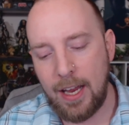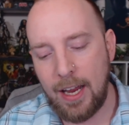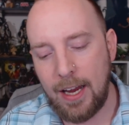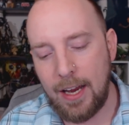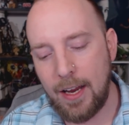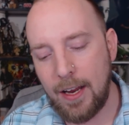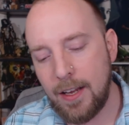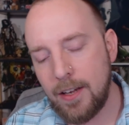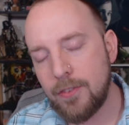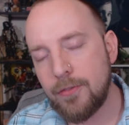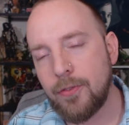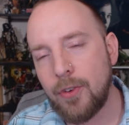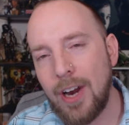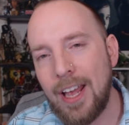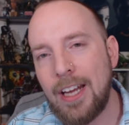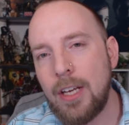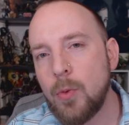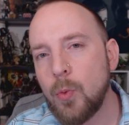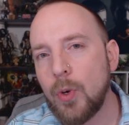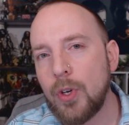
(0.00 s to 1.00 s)
And for
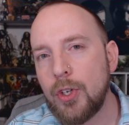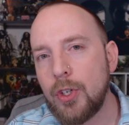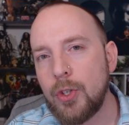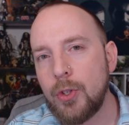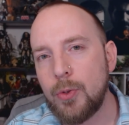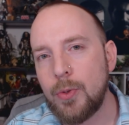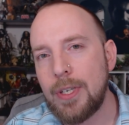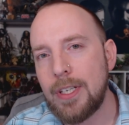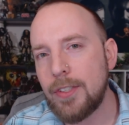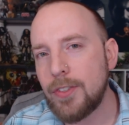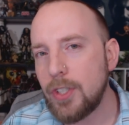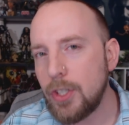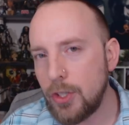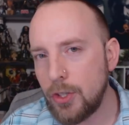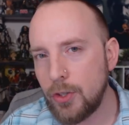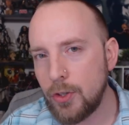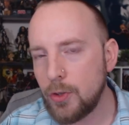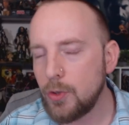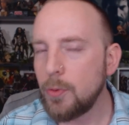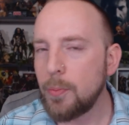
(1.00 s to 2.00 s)
anyone who isn't
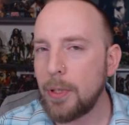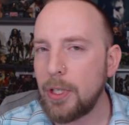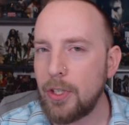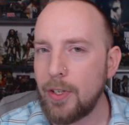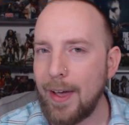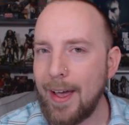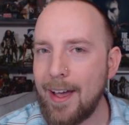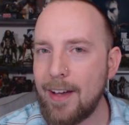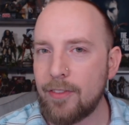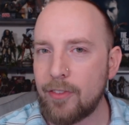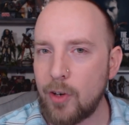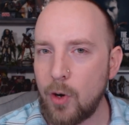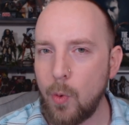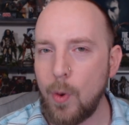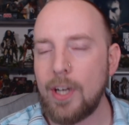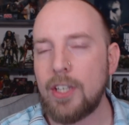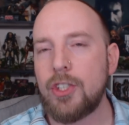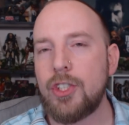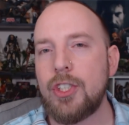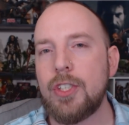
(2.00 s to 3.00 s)
new but you have
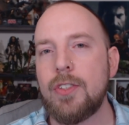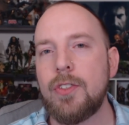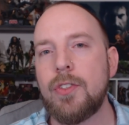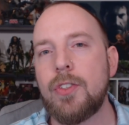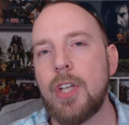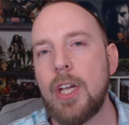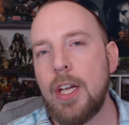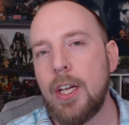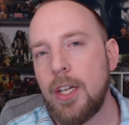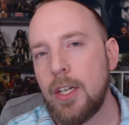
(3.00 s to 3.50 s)
questions,